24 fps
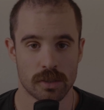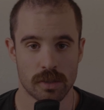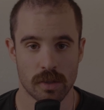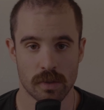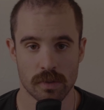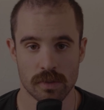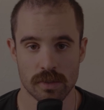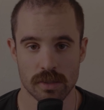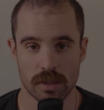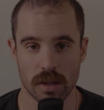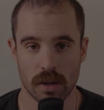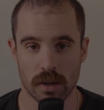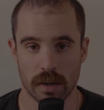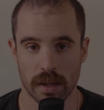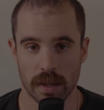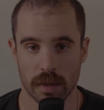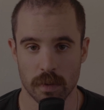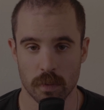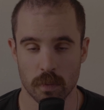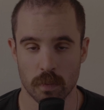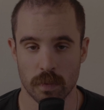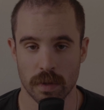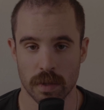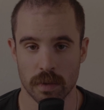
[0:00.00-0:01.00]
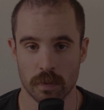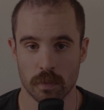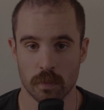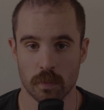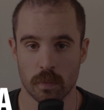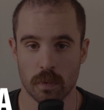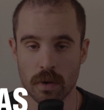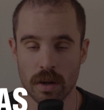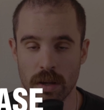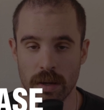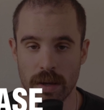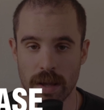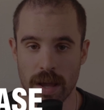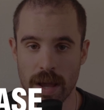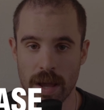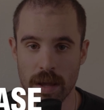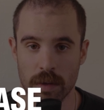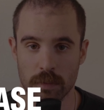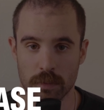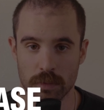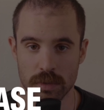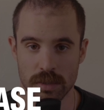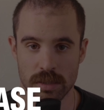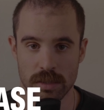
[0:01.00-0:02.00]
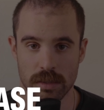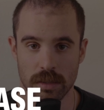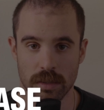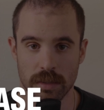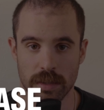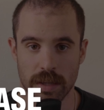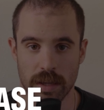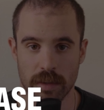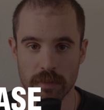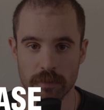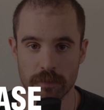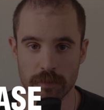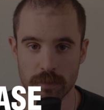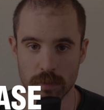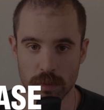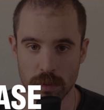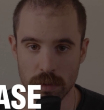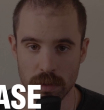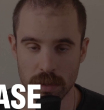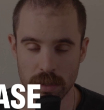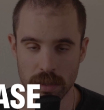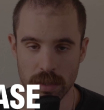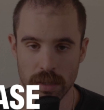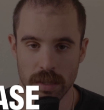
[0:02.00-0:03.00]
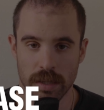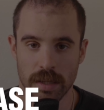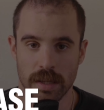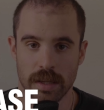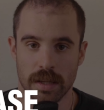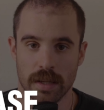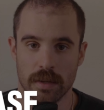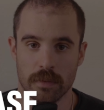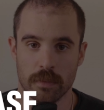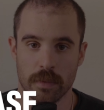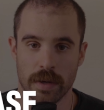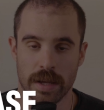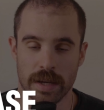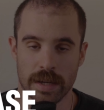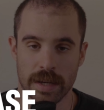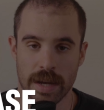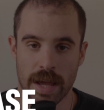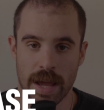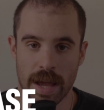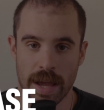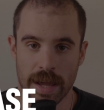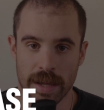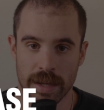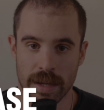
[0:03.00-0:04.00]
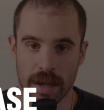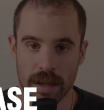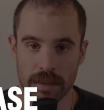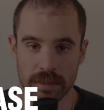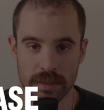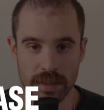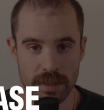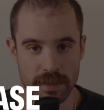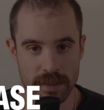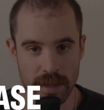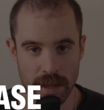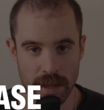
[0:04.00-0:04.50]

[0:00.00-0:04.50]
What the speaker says: So starting with what I was looking for when I got these